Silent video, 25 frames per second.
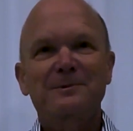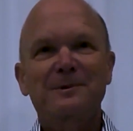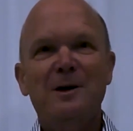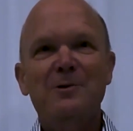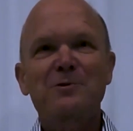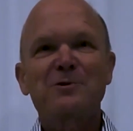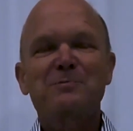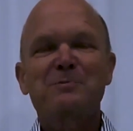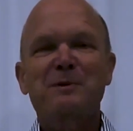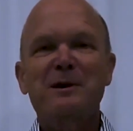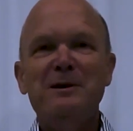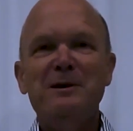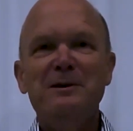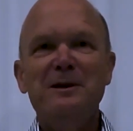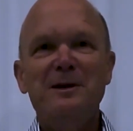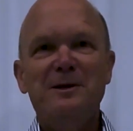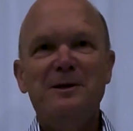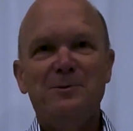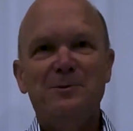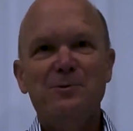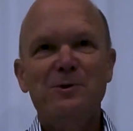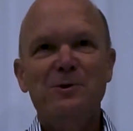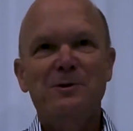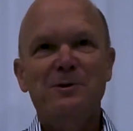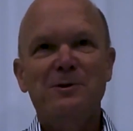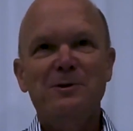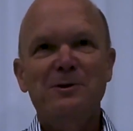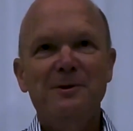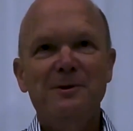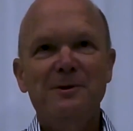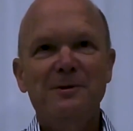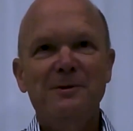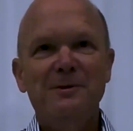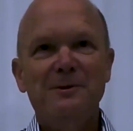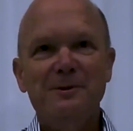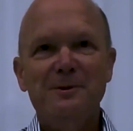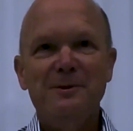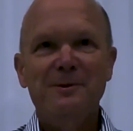How is my network
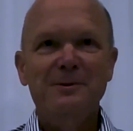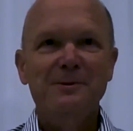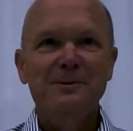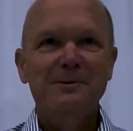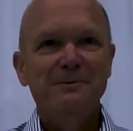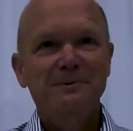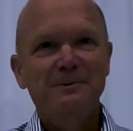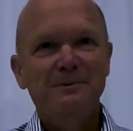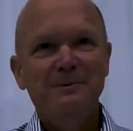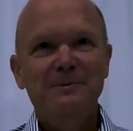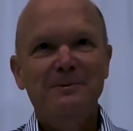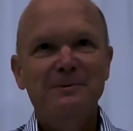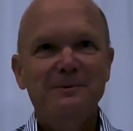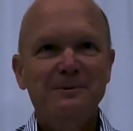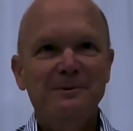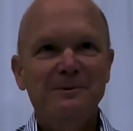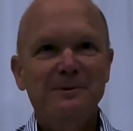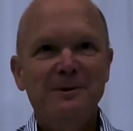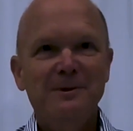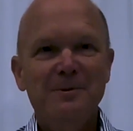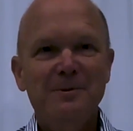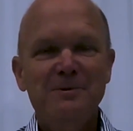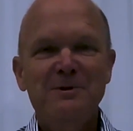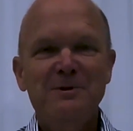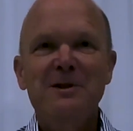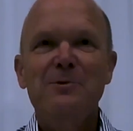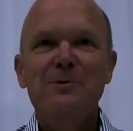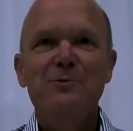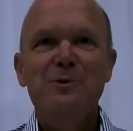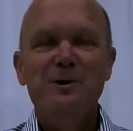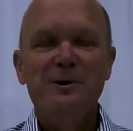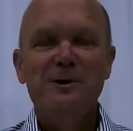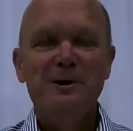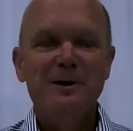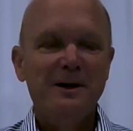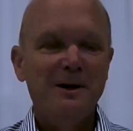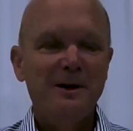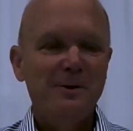gonna? How does that
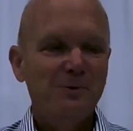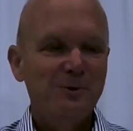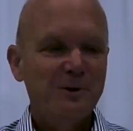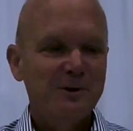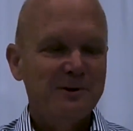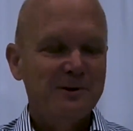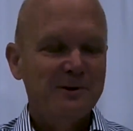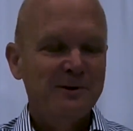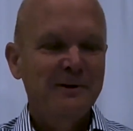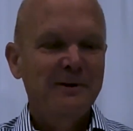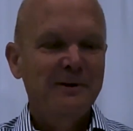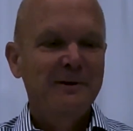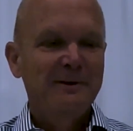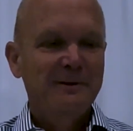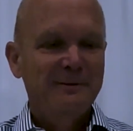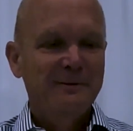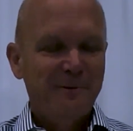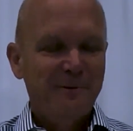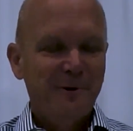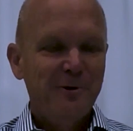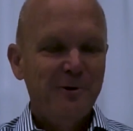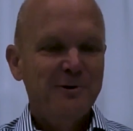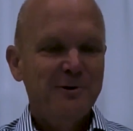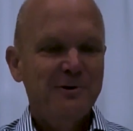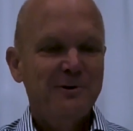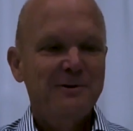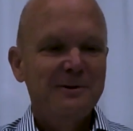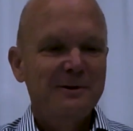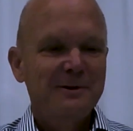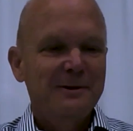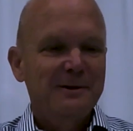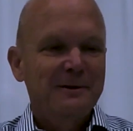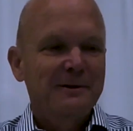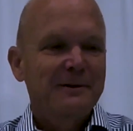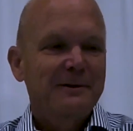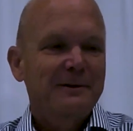work? And I was first